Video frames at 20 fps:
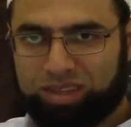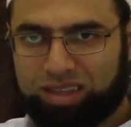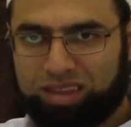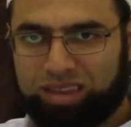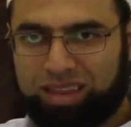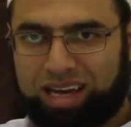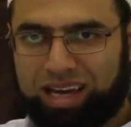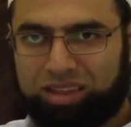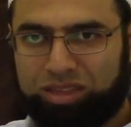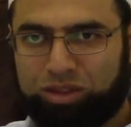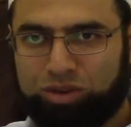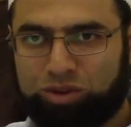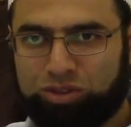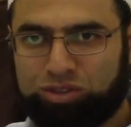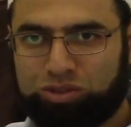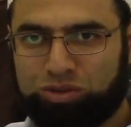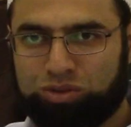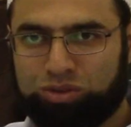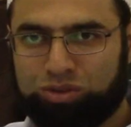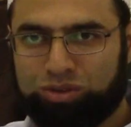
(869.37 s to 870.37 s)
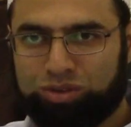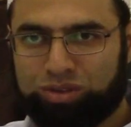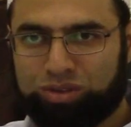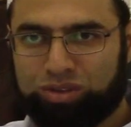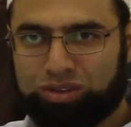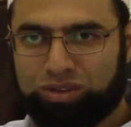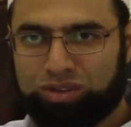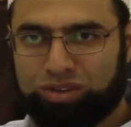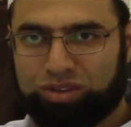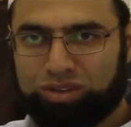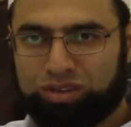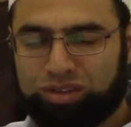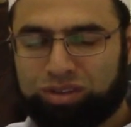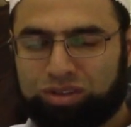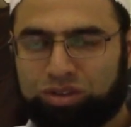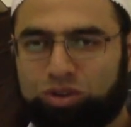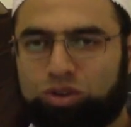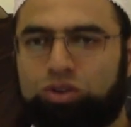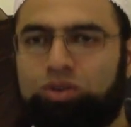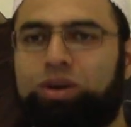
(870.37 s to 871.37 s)
than those who,
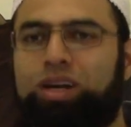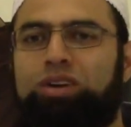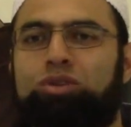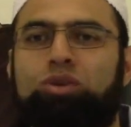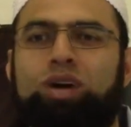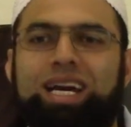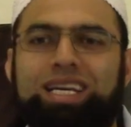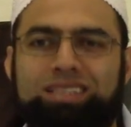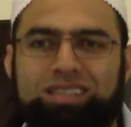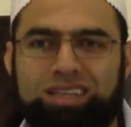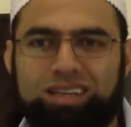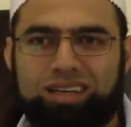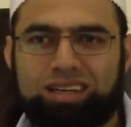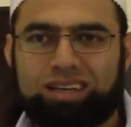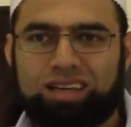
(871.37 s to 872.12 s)
who were writing.